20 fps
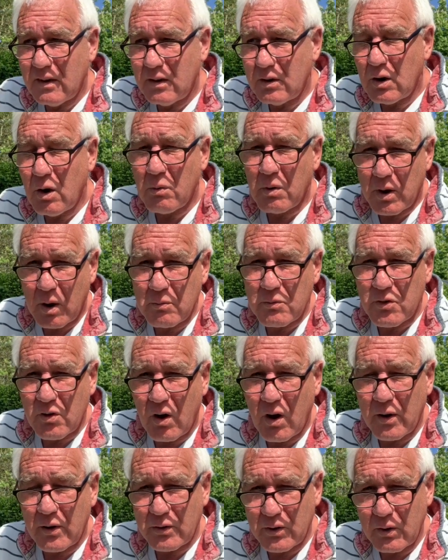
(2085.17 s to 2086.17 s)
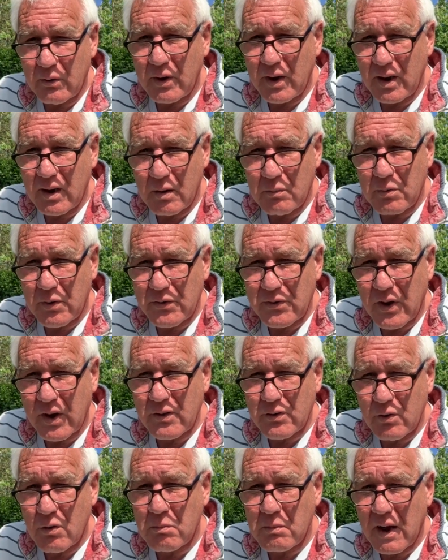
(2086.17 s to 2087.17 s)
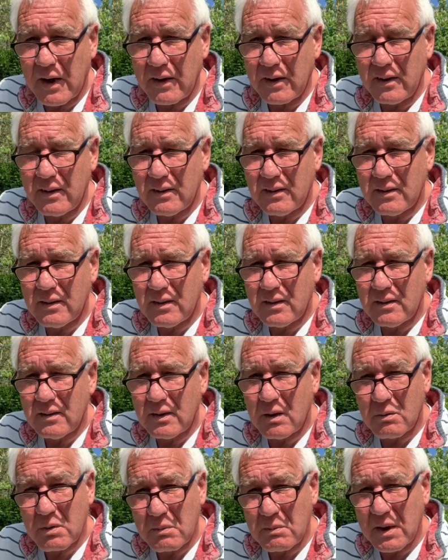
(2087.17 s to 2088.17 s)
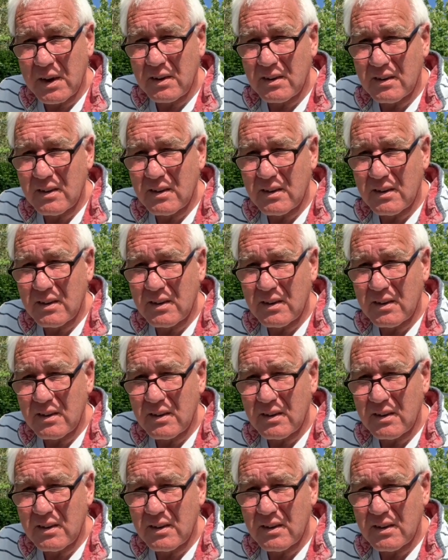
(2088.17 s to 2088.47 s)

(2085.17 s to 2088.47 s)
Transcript: Not when I'm trying to do it and protect your money. You know what I mean?